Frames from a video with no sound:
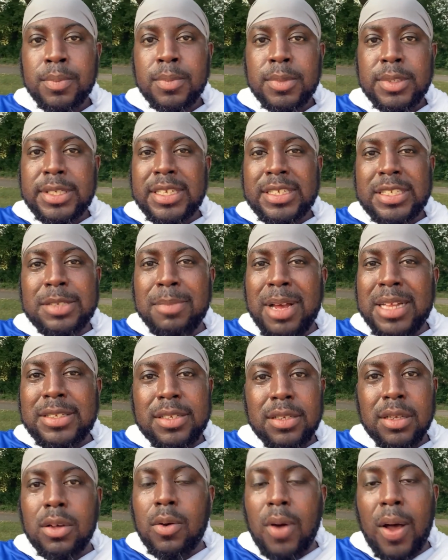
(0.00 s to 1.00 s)
6
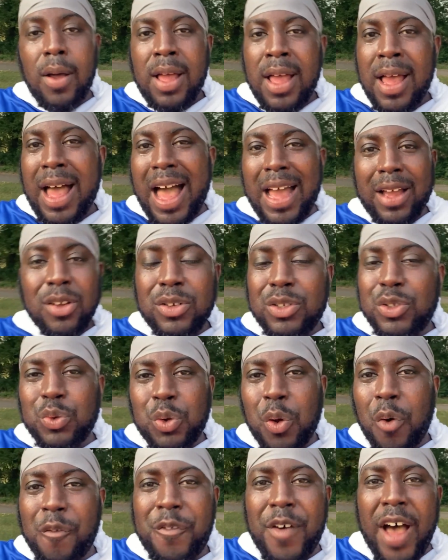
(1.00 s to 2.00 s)
months ago, I couldn't do
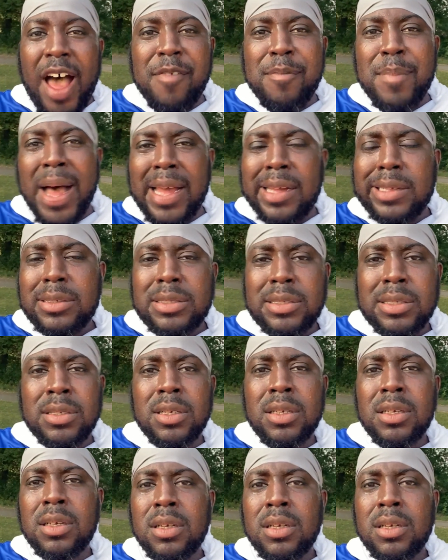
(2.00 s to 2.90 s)
no 5 miles.